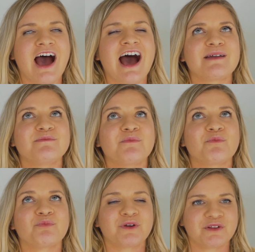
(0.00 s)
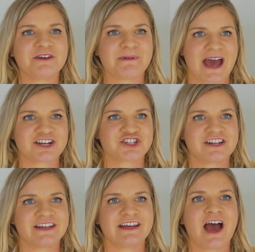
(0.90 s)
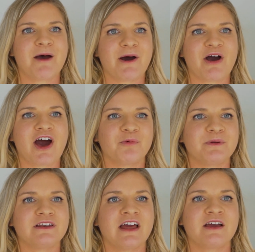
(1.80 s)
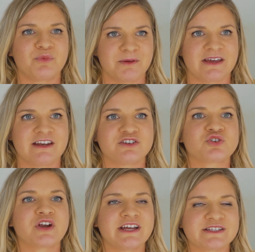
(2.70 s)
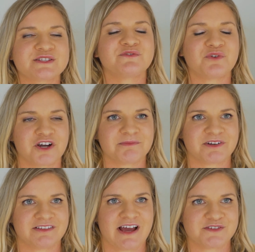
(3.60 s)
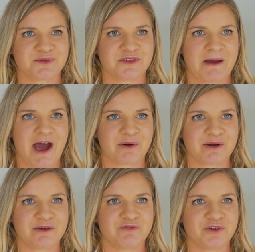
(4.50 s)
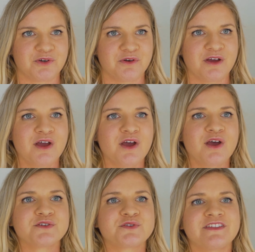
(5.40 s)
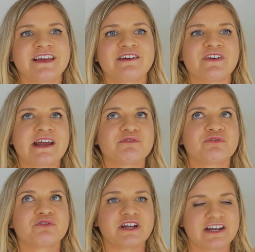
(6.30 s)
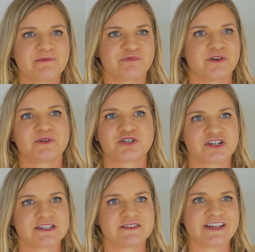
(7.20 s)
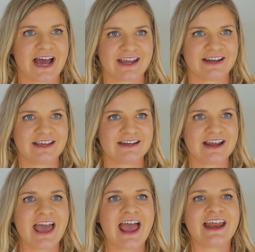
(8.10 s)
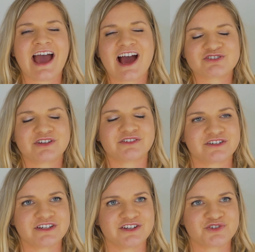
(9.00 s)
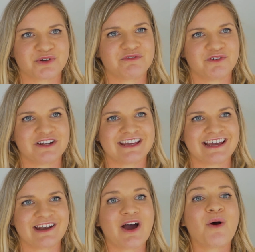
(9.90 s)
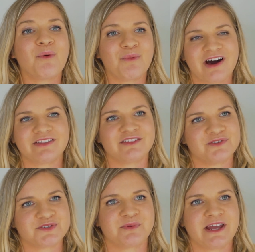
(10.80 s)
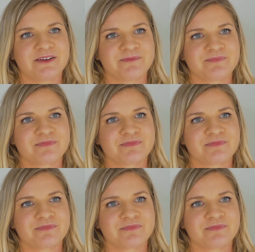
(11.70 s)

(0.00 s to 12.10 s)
I'm really passionate about helping women transform their lives through the power of food so that they can find freedom from restrictive dieting and actually learn to enjoy food again while they lose weight.